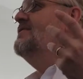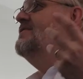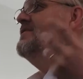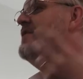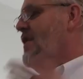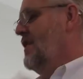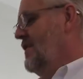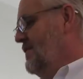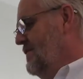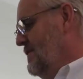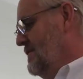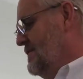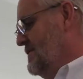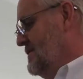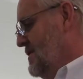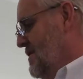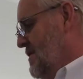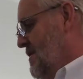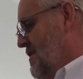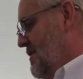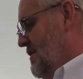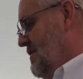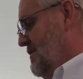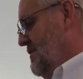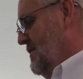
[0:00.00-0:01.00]
of
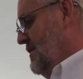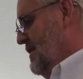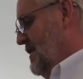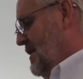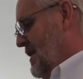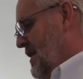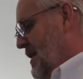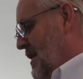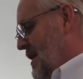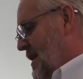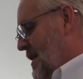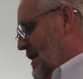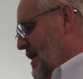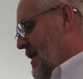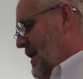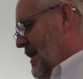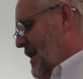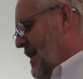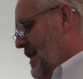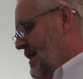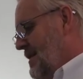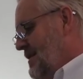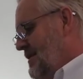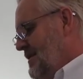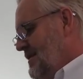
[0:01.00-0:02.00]
Saul.
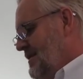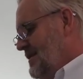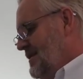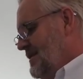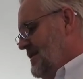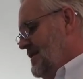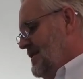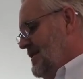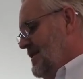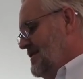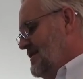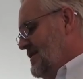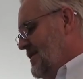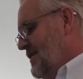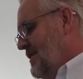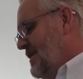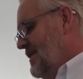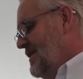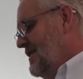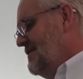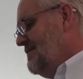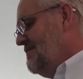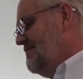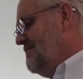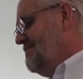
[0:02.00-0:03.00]
And it's going to
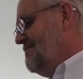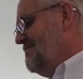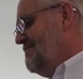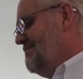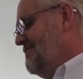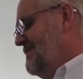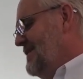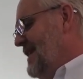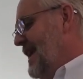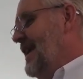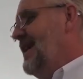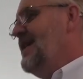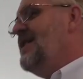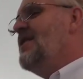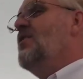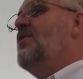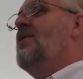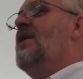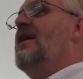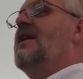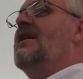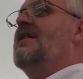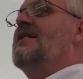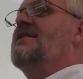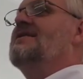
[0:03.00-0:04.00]
take a while.
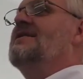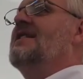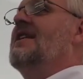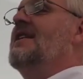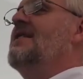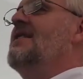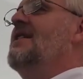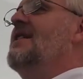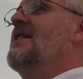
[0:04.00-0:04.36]
It's not like just